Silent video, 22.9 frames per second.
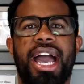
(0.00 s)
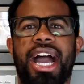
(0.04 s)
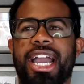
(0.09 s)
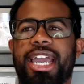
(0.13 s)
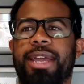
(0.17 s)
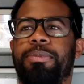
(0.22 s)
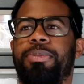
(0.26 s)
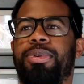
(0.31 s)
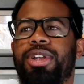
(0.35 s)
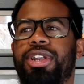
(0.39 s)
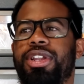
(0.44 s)
I
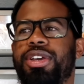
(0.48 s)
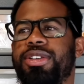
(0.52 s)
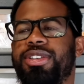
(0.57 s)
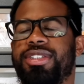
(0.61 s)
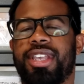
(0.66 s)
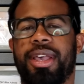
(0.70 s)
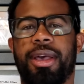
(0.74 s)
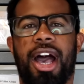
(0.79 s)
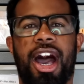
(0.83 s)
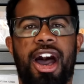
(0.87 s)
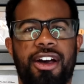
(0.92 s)
could
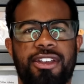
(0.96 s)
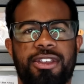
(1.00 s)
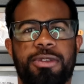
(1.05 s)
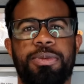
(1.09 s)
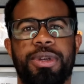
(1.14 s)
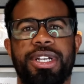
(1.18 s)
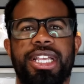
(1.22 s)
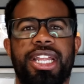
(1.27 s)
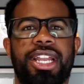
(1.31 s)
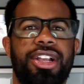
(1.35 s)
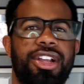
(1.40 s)
produce
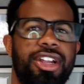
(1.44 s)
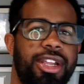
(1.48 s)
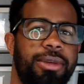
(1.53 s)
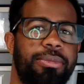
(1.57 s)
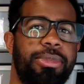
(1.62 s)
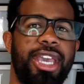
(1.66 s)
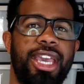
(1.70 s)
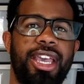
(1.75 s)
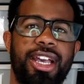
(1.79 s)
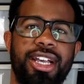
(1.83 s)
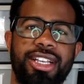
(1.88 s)
offspring that are going to
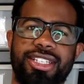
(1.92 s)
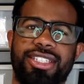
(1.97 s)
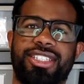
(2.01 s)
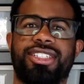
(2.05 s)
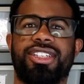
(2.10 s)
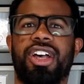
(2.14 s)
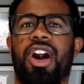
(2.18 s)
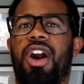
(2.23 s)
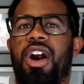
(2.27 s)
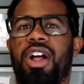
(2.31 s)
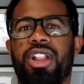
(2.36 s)
be
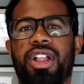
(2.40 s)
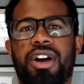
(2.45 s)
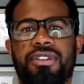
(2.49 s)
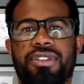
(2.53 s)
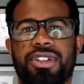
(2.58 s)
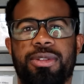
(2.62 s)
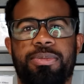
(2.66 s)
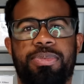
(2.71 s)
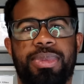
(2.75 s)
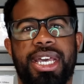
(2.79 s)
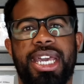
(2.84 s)
all
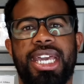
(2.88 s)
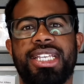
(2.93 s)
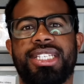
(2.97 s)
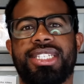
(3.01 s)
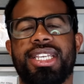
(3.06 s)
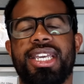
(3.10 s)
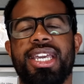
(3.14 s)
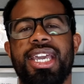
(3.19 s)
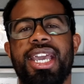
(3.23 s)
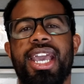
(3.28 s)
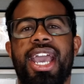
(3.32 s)
over the
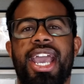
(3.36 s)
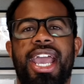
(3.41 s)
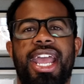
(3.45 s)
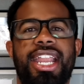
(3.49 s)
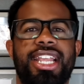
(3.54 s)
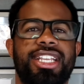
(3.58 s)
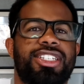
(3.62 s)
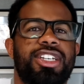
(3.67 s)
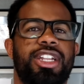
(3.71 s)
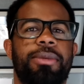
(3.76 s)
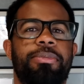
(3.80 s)
place,
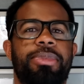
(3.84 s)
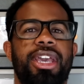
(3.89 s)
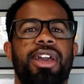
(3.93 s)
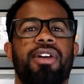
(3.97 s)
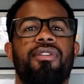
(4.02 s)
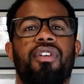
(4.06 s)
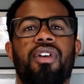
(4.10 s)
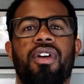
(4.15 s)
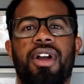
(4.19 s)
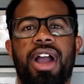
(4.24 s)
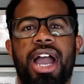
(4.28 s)
and it's going to be a
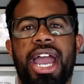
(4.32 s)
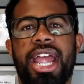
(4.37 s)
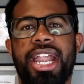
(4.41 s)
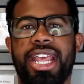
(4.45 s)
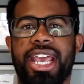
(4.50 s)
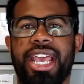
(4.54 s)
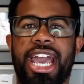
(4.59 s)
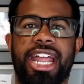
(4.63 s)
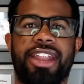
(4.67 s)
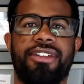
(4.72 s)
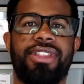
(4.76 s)

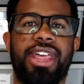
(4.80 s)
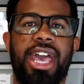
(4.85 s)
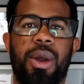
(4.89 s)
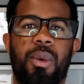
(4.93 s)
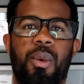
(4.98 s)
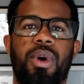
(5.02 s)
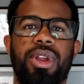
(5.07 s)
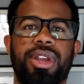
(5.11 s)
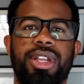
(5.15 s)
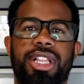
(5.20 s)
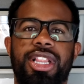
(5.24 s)
variety out of that
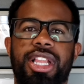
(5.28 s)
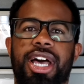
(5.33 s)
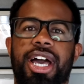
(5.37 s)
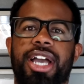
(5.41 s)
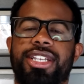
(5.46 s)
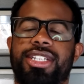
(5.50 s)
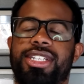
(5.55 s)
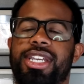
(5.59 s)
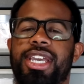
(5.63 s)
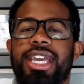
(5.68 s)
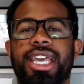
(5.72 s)
one
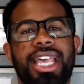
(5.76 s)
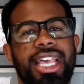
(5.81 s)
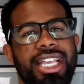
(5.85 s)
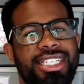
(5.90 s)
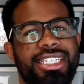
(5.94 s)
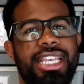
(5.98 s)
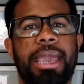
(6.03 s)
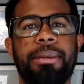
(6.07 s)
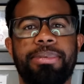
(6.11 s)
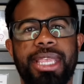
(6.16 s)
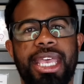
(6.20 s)
clutch.
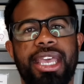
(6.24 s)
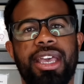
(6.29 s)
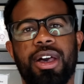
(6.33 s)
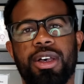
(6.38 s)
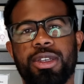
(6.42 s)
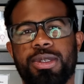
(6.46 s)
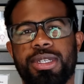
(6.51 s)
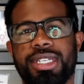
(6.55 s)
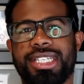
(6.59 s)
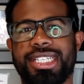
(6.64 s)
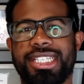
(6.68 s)
Same thing
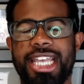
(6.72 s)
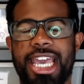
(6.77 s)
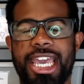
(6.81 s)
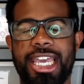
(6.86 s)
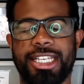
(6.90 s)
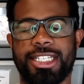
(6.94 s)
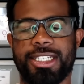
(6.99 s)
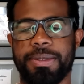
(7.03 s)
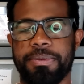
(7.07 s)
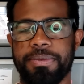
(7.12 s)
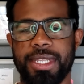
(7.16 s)
goes with
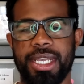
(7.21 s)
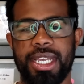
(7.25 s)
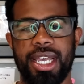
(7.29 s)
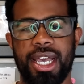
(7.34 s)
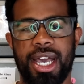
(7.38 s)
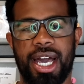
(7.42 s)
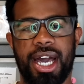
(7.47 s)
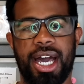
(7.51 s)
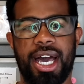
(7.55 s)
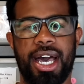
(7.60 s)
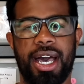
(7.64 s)
snakes.
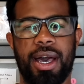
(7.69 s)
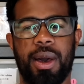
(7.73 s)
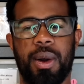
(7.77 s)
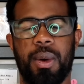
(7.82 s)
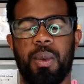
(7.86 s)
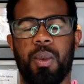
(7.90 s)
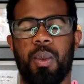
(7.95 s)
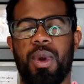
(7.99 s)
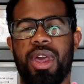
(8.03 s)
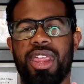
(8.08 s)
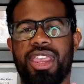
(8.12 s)

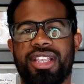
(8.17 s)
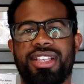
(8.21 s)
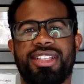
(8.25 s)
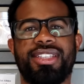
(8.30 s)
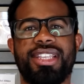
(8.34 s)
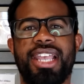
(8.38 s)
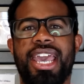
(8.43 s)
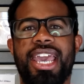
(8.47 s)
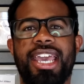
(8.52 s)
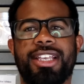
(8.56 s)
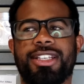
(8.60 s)
With
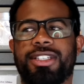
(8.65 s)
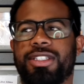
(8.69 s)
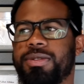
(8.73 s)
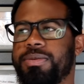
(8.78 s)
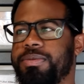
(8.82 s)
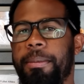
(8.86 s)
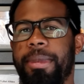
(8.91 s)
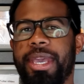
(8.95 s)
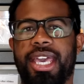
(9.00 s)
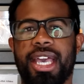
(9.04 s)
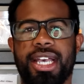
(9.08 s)
snakes,
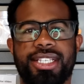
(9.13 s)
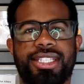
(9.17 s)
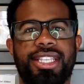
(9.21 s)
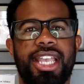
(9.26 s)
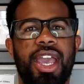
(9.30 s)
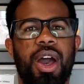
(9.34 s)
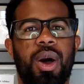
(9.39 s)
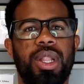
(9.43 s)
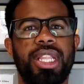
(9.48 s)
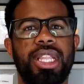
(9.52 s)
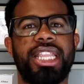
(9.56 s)
because
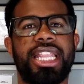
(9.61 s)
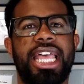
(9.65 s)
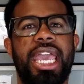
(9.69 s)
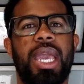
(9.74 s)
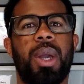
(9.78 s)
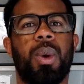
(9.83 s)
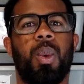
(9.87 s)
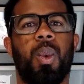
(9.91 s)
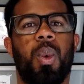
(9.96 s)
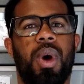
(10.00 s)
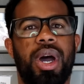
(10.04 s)
they only lay
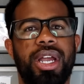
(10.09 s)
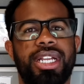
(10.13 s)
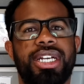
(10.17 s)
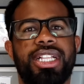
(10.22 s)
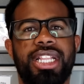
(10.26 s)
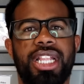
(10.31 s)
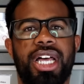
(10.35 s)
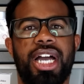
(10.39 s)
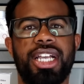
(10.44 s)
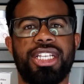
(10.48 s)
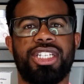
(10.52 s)
one
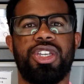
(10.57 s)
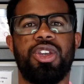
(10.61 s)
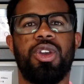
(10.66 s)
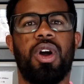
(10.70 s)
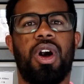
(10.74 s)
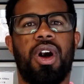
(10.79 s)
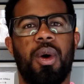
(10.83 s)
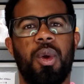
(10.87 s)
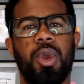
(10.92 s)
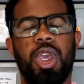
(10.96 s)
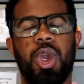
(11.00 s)
clutch,
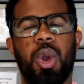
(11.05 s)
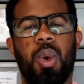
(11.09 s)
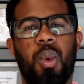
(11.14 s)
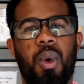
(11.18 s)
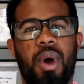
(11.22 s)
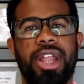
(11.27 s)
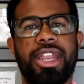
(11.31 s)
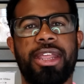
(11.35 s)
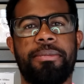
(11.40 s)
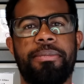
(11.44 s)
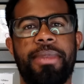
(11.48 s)
you
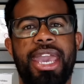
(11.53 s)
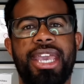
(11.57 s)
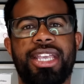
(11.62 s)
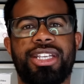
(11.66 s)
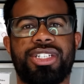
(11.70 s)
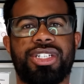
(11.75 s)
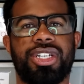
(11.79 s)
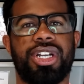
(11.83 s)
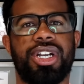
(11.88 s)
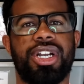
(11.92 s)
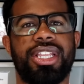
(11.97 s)
want to make
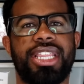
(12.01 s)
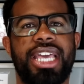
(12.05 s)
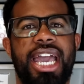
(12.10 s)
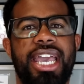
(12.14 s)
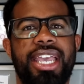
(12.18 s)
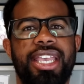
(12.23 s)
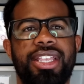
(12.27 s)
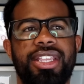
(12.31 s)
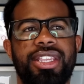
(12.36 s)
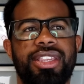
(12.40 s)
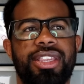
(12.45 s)
sure
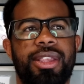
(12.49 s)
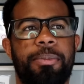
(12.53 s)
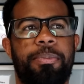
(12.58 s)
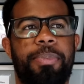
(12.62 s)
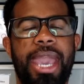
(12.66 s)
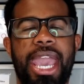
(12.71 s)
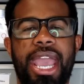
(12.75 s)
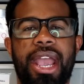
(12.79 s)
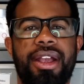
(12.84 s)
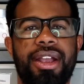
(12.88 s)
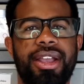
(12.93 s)
that the
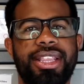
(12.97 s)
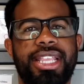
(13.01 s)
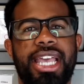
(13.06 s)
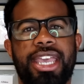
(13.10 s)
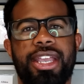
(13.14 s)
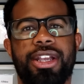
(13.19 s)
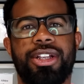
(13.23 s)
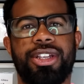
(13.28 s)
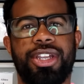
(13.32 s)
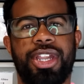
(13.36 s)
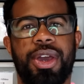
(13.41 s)
pairing that
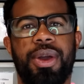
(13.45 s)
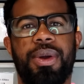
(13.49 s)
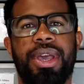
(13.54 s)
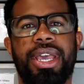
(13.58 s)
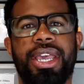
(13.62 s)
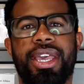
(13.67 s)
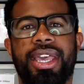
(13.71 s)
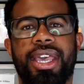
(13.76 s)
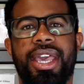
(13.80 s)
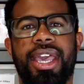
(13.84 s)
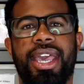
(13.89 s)
you're
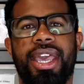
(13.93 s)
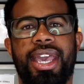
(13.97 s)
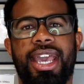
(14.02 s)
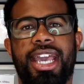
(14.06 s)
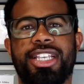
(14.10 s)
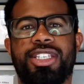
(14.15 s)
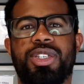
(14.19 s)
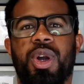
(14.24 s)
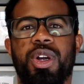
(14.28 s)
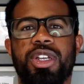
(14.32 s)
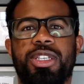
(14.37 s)
doing
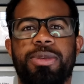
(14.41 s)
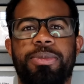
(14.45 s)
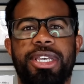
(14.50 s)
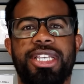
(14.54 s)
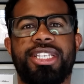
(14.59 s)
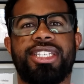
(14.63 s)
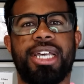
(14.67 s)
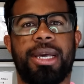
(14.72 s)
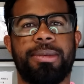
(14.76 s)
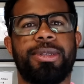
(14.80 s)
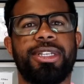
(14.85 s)
is going to be
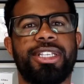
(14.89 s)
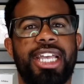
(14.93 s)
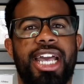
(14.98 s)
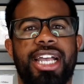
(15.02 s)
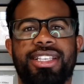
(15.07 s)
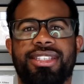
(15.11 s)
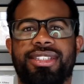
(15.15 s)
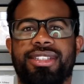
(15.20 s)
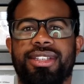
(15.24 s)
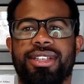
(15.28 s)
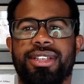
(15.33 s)
something
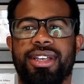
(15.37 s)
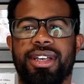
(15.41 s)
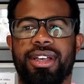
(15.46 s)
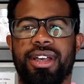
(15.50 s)
that's